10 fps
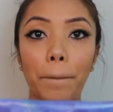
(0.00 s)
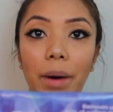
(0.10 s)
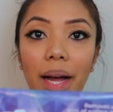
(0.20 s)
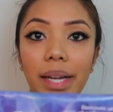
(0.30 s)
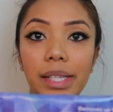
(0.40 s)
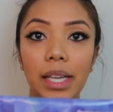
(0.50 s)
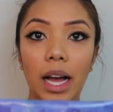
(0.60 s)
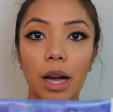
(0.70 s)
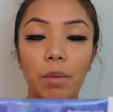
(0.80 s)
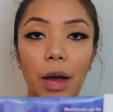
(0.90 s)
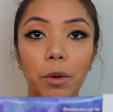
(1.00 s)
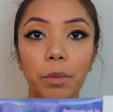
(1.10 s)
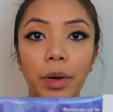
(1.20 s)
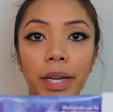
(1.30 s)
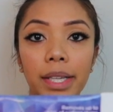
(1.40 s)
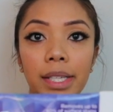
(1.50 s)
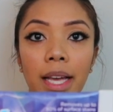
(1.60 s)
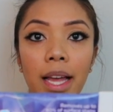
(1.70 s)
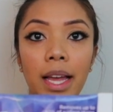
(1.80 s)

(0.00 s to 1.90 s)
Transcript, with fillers: but I will put